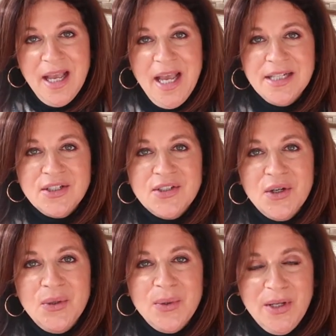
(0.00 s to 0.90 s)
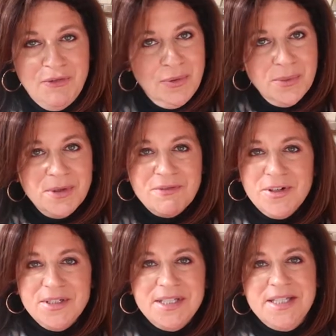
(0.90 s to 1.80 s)
And so if we
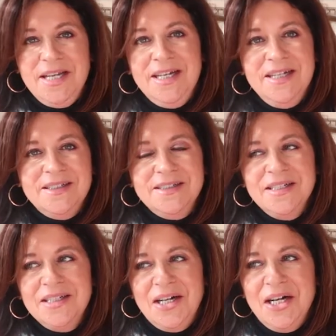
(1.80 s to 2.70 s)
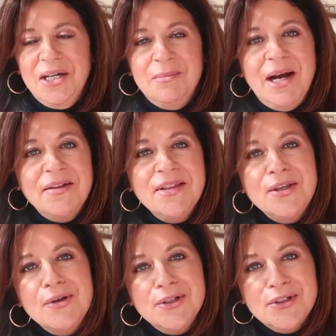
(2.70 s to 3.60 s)
reverse that, I think
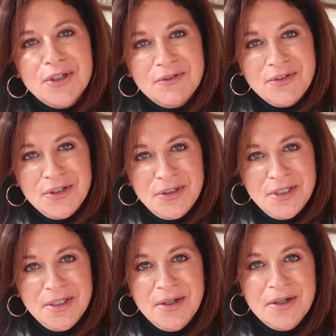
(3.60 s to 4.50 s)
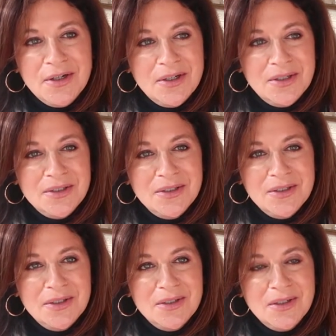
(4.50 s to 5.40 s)
you could start feeling a
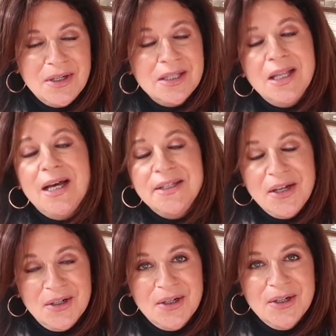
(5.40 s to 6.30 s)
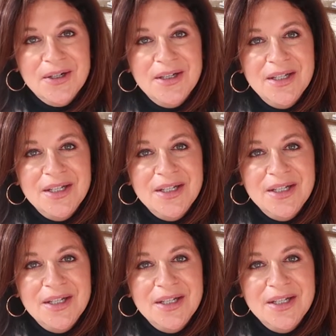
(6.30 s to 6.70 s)
lot younger